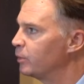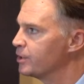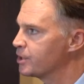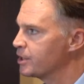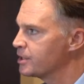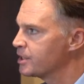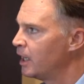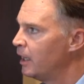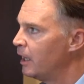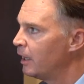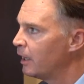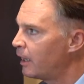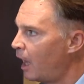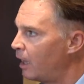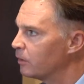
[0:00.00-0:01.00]
which is
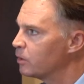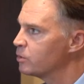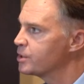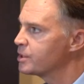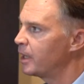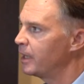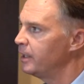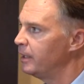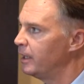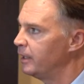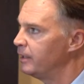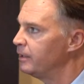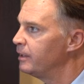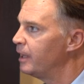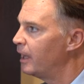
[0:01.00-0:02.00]
chalcocite
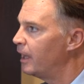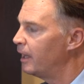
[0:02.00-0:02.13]
and